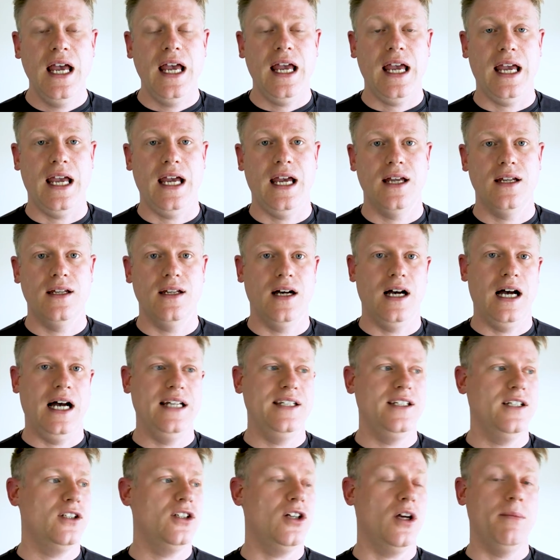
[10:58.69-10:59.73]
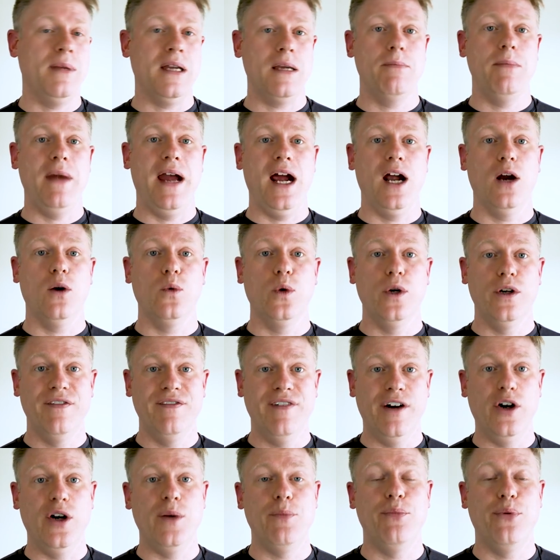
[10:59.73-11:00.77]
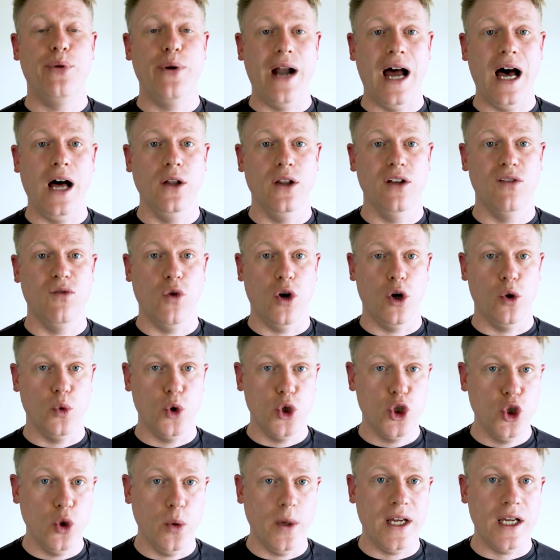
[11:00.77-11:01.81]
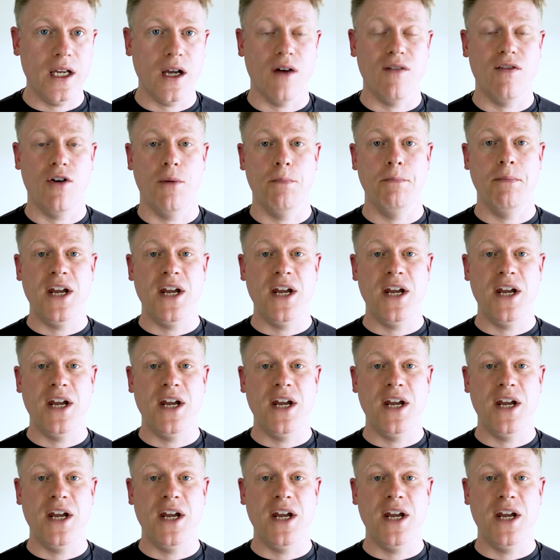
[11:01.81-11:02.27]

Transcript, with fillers: And at The Atomic Bear, we're very proud of what we're doing, of our